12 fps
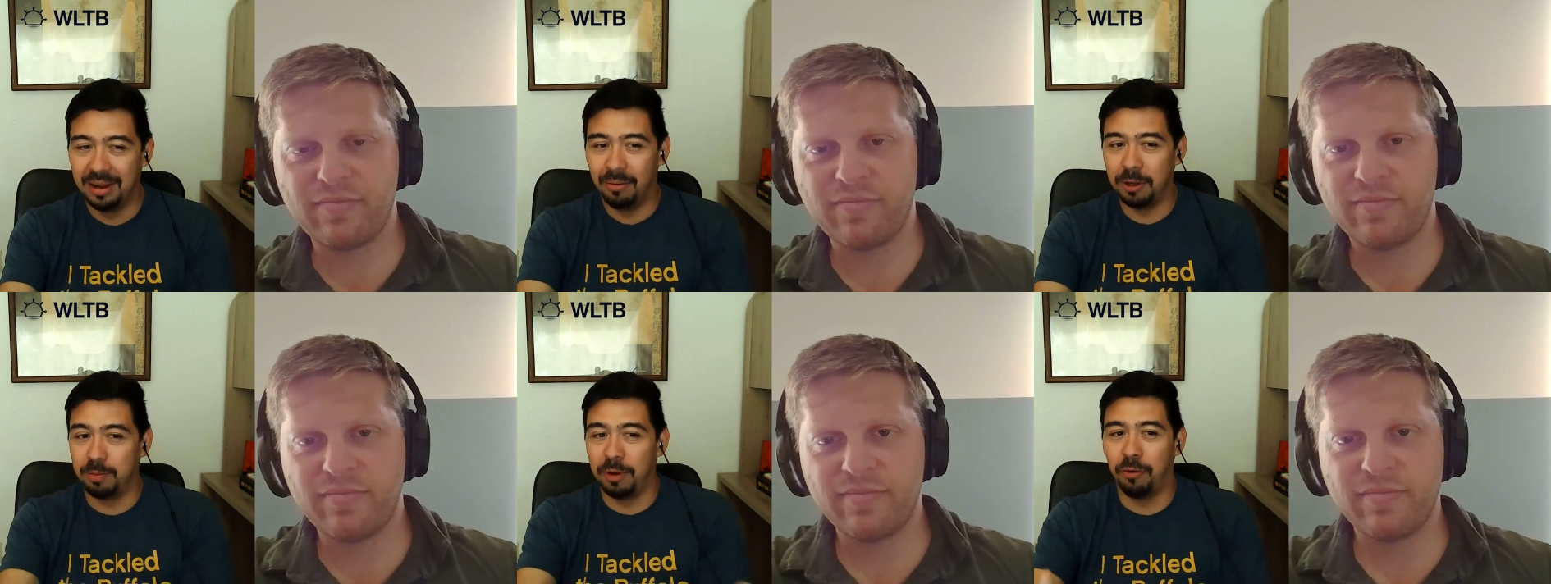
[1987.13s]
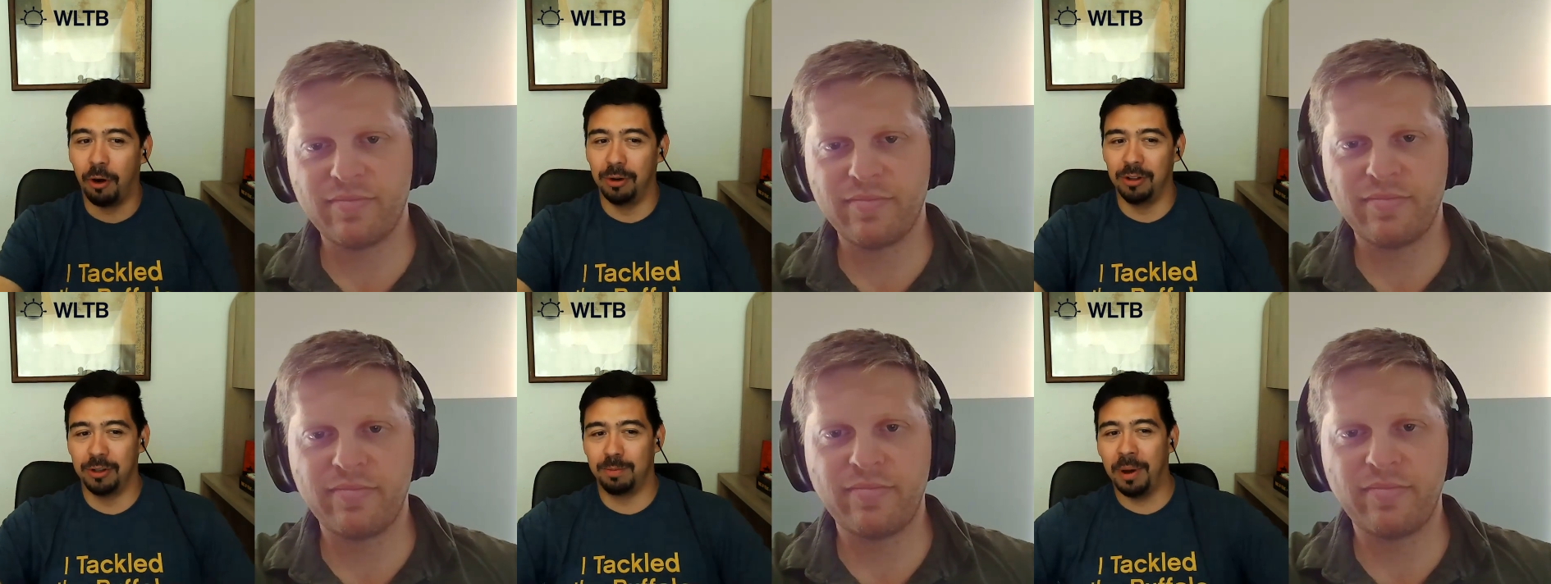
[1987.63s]
Speaker 1: What's put forward
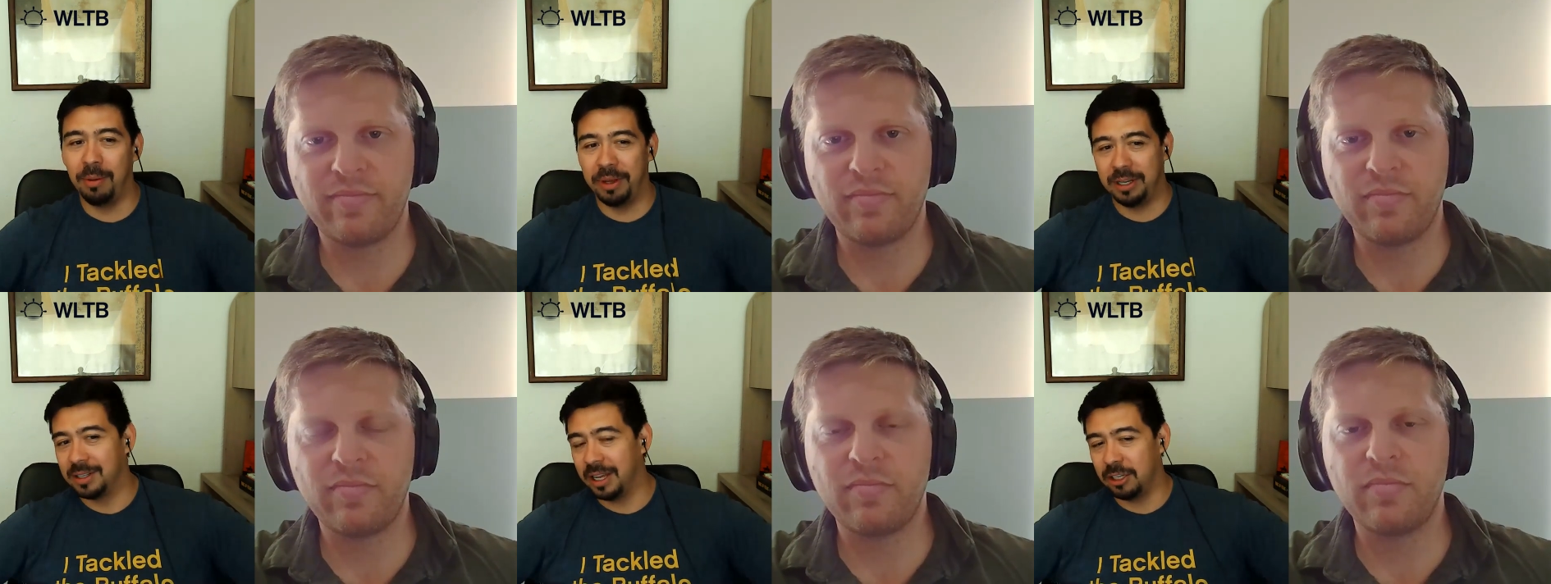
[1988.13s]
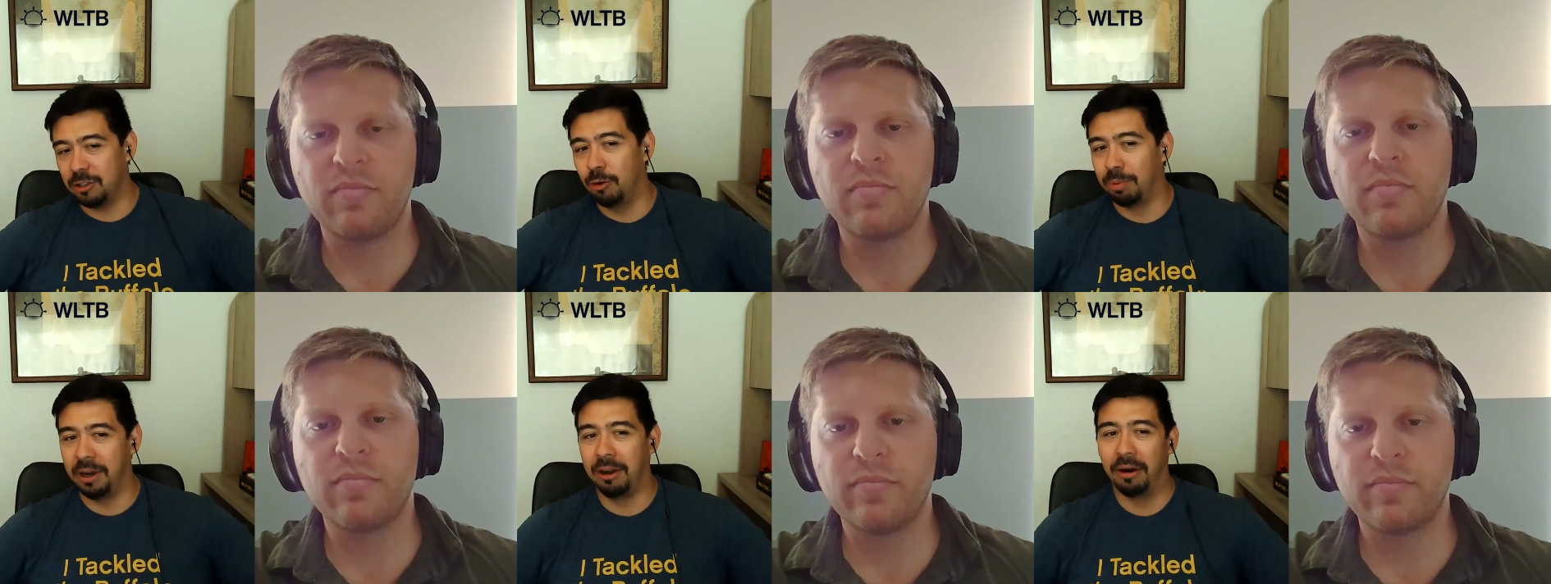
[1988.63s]
to this public is like a
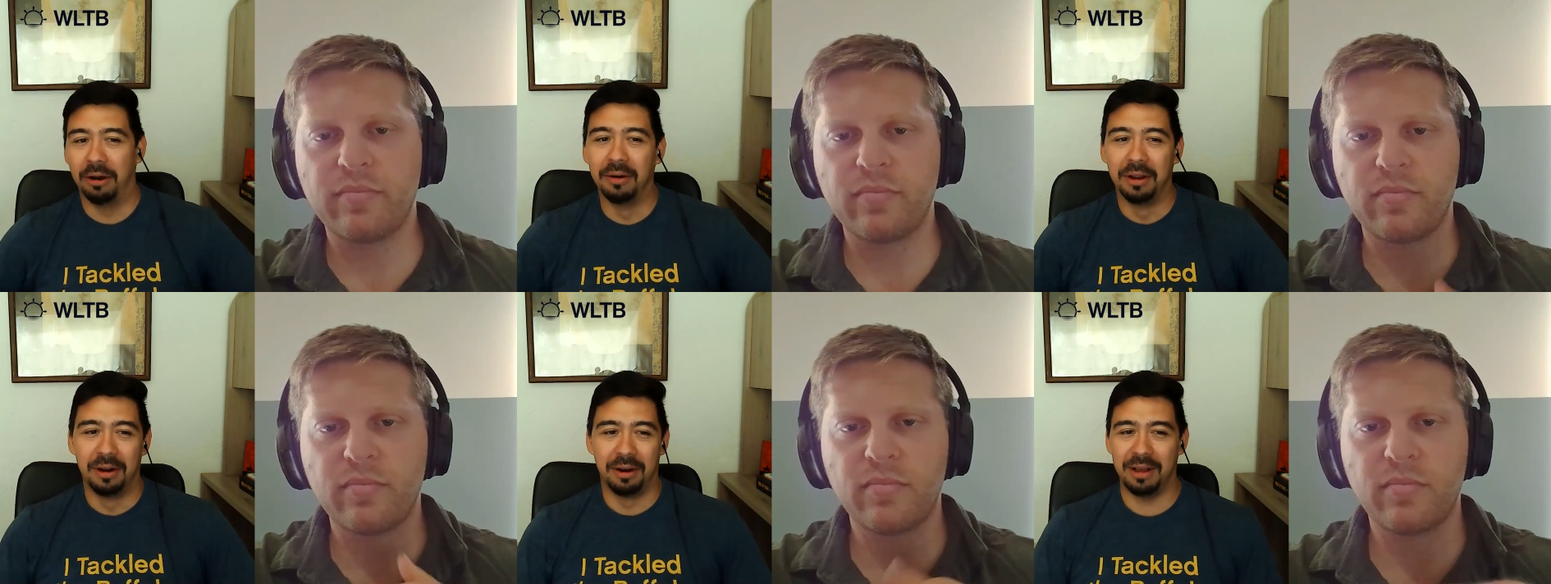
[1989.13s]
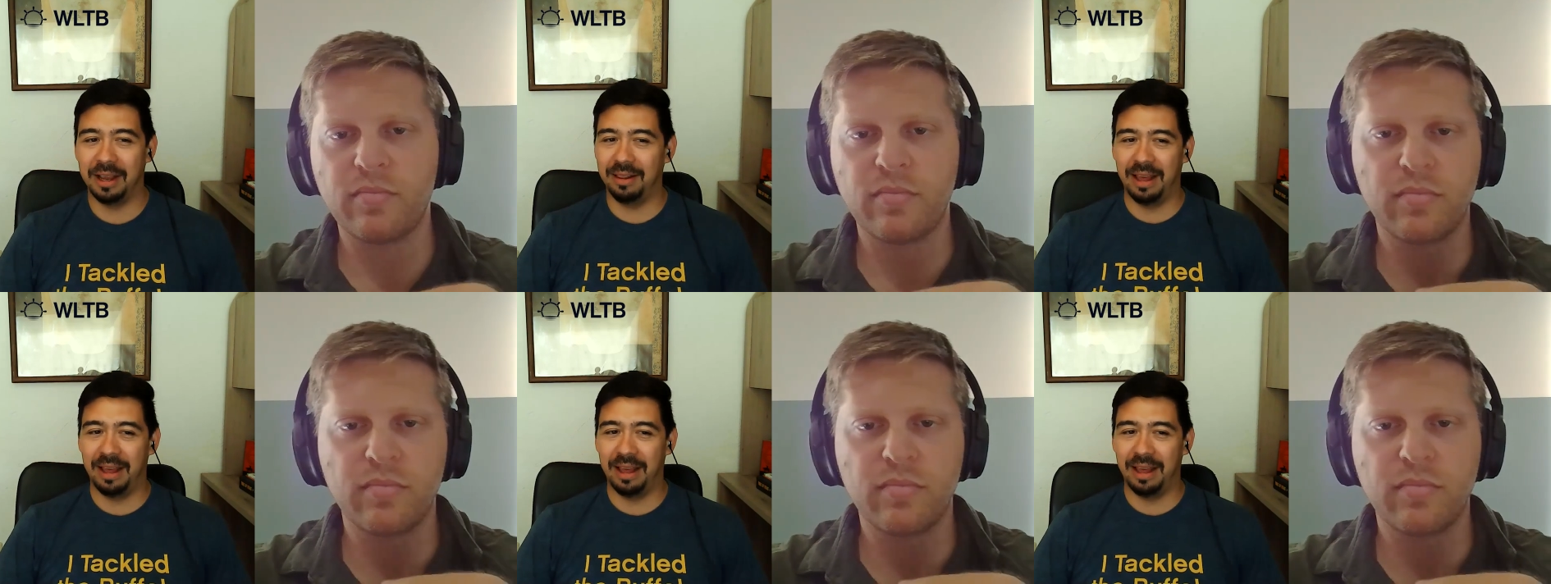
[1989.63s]
superhero, right?